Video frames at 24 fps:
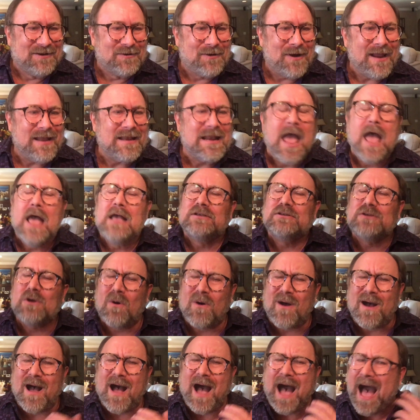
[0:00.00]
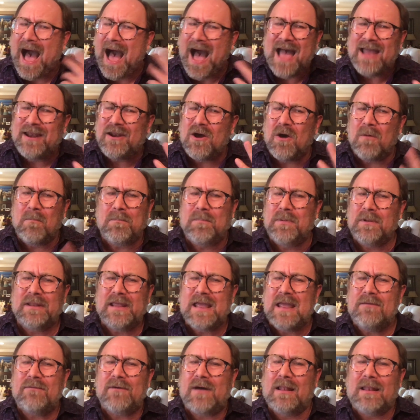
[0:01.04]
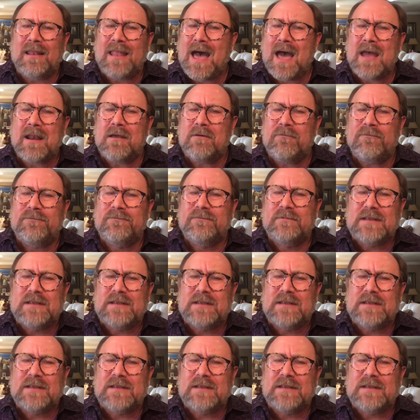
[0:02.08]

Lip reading: Great. So, I don't believe a lot of